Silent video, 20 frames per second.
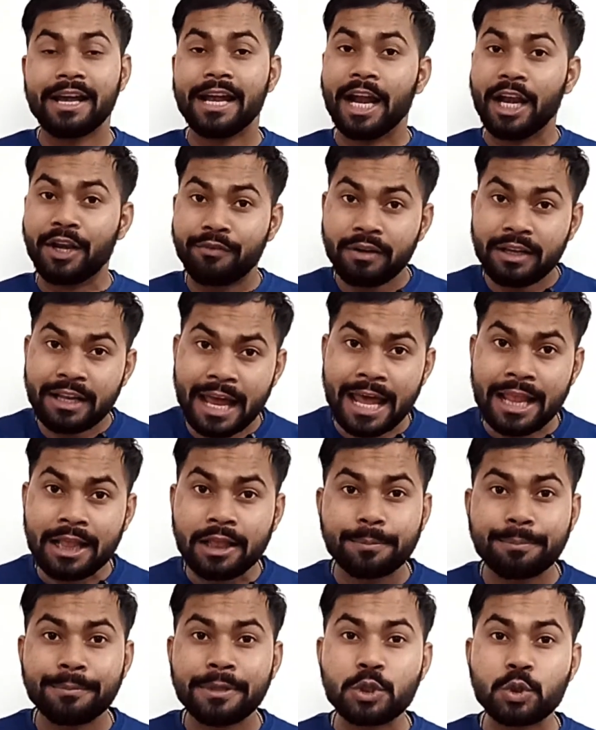It will
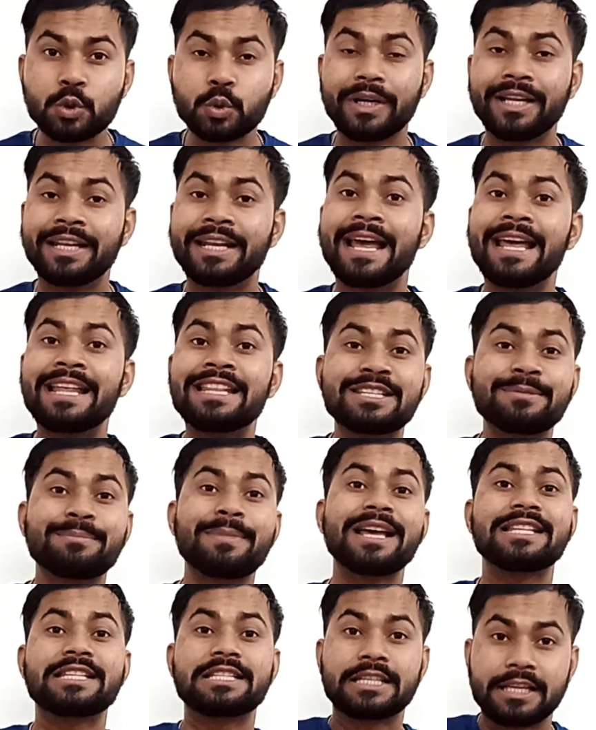help me to enhance
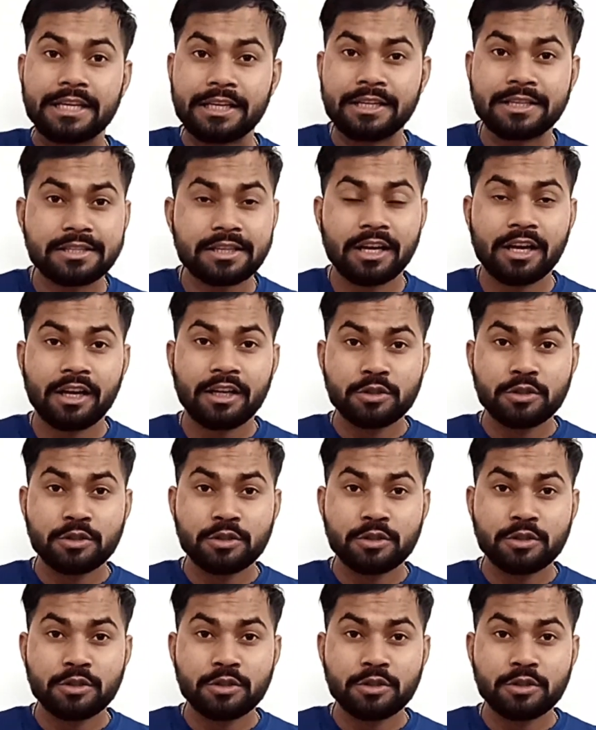my skills.